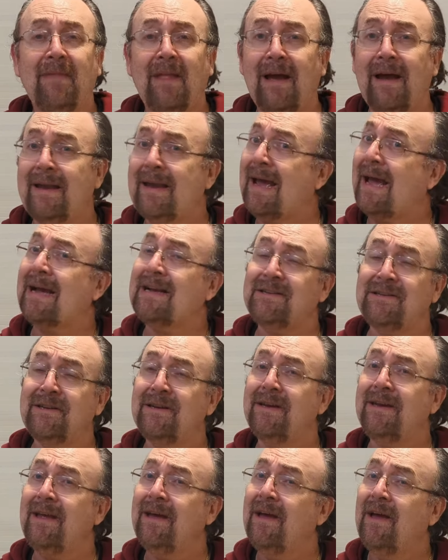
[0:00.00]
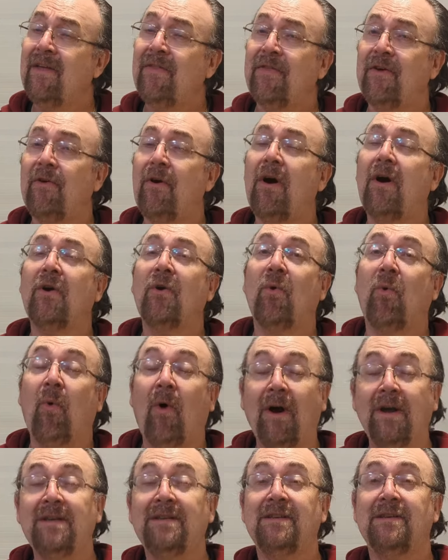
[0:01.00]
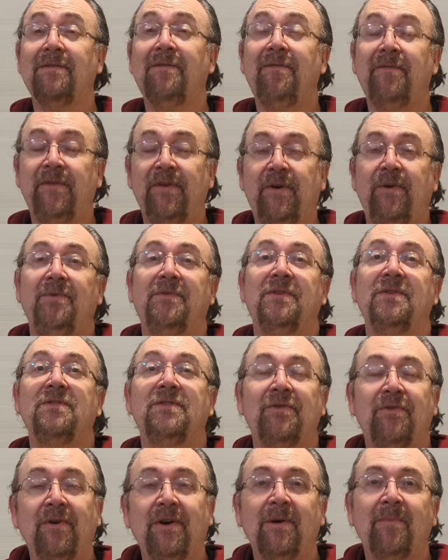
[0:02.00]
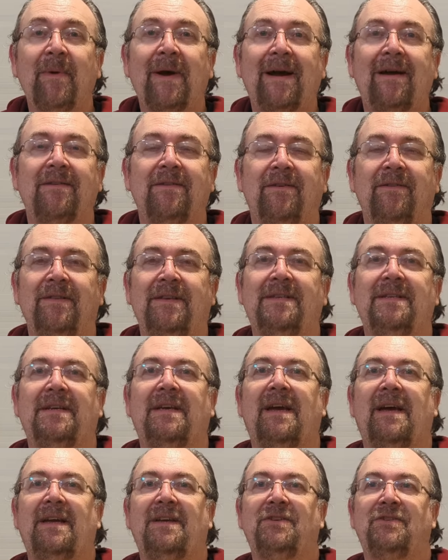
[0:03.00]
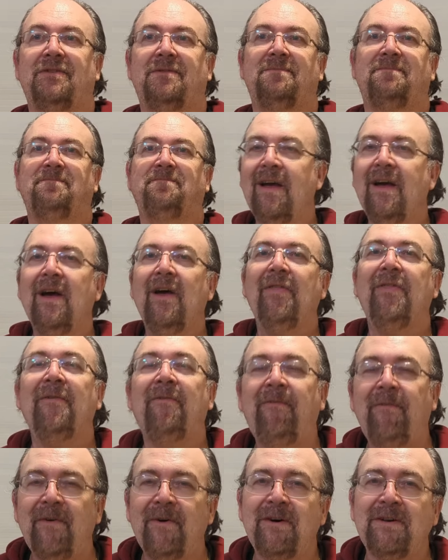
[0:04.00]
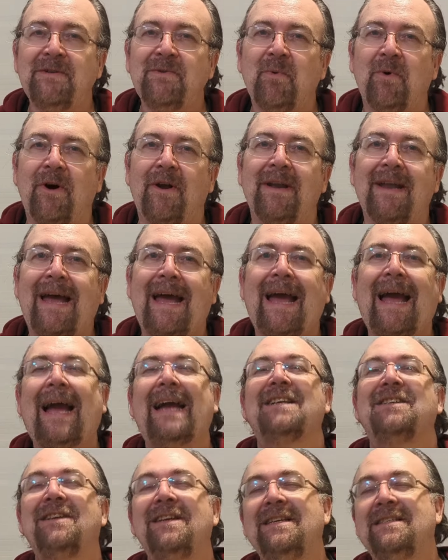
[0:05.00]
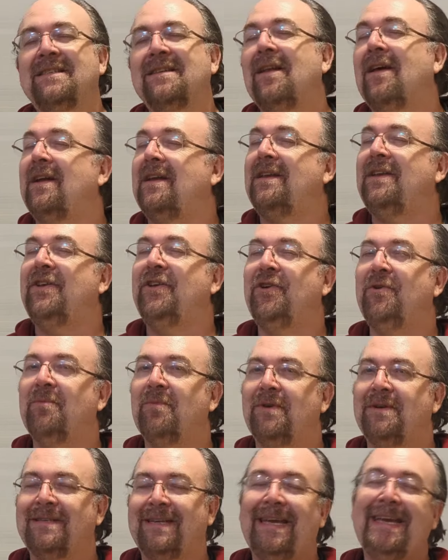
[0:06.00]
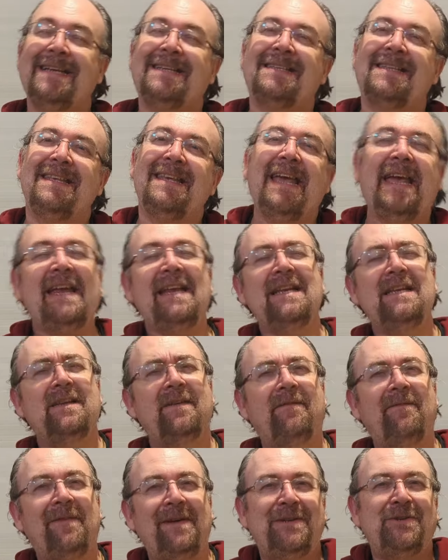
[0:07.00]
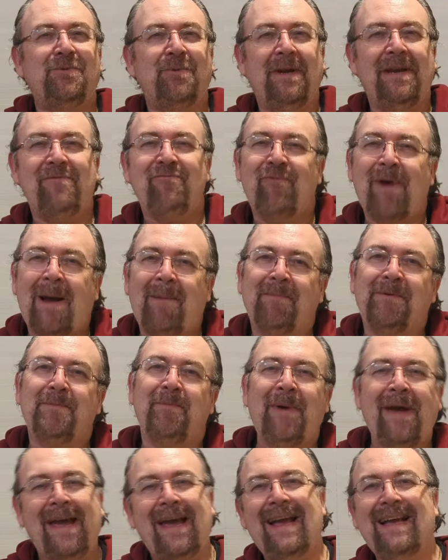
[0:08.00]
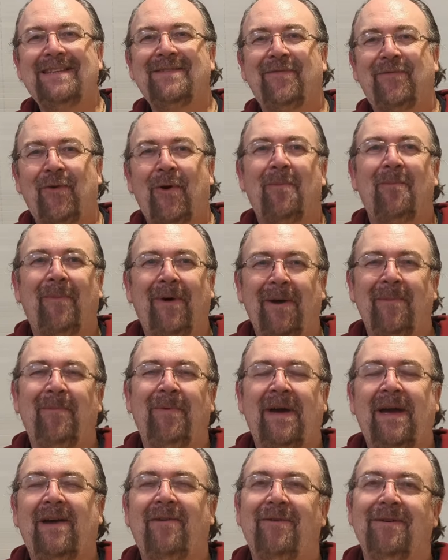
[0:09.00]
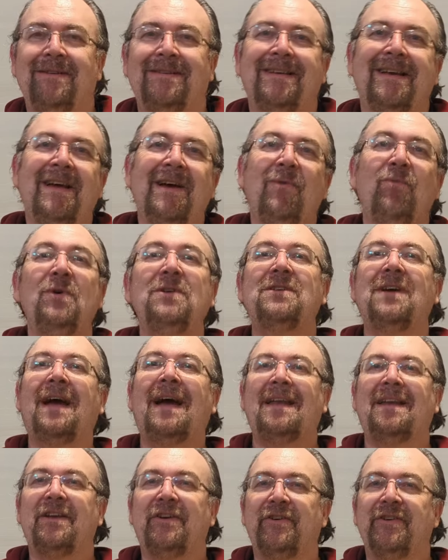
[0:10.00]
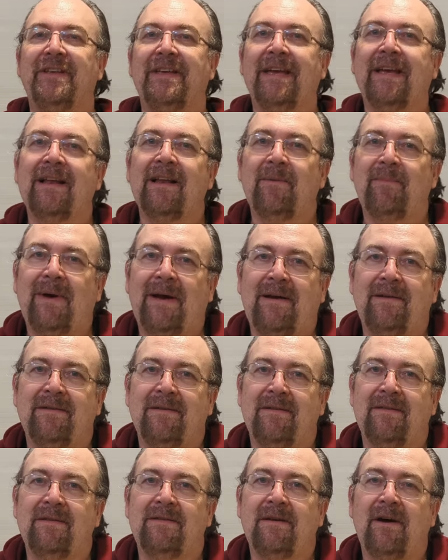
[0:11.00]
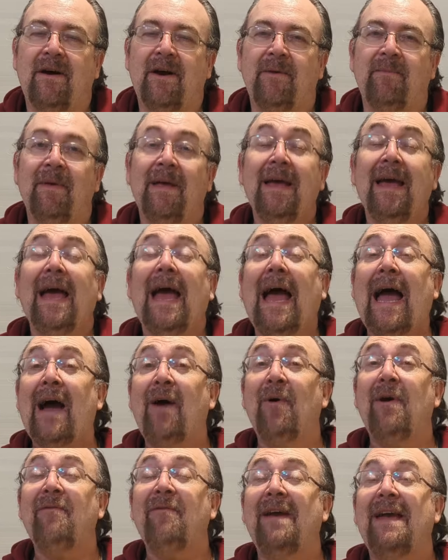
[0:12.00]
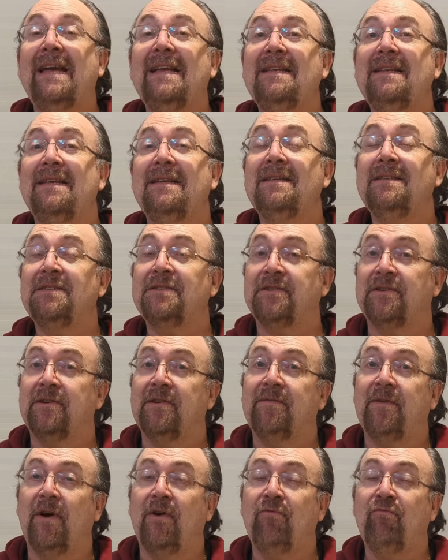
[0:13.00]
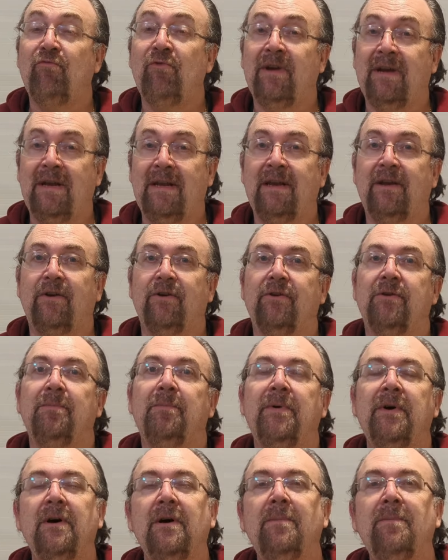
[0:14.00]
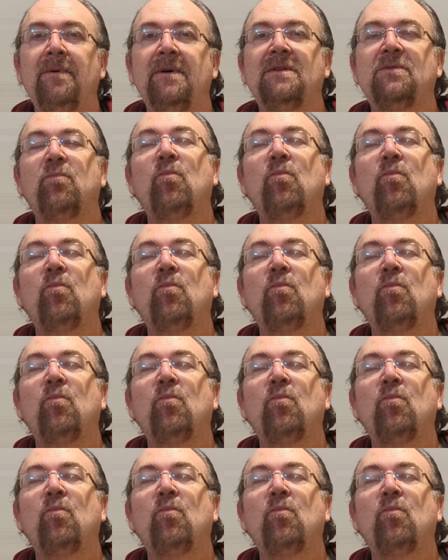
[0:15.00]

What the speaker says: And actually, there are quite a few to talk about on this occasion. The first one actually is slightly humorous. It's the individually wrapped pears from my parents, which I had a good giggle about at the time. However, it did serve a really good purpose.